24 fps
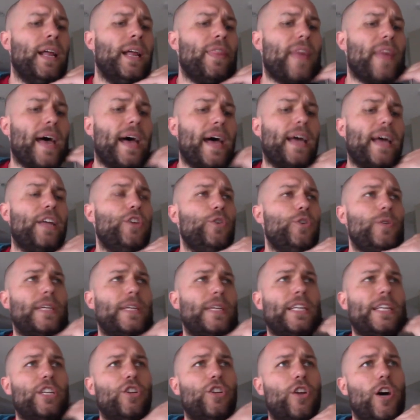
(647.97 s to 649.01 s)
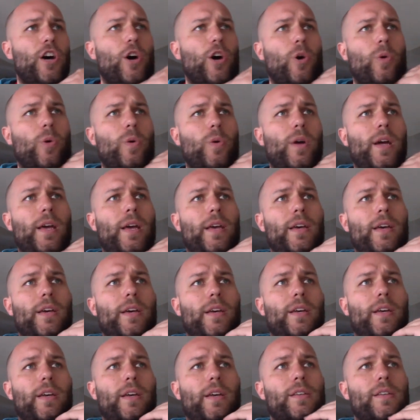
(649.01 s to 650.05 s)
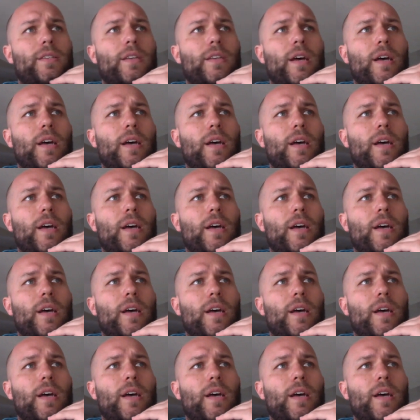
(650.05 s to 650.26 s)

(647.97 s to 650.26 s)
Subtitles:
that you need to know is